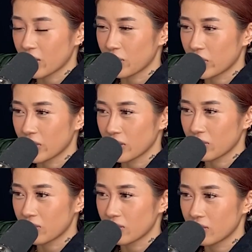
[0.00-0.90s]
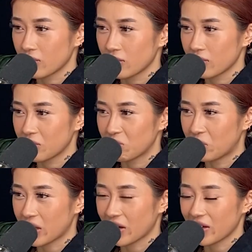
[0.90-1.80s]
milk them.
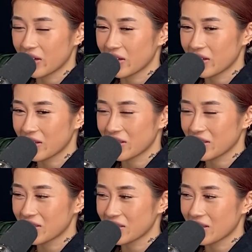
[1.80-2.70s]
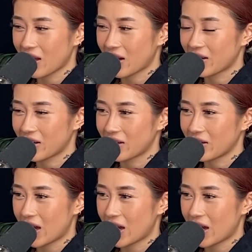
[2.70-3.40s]
But I don't know.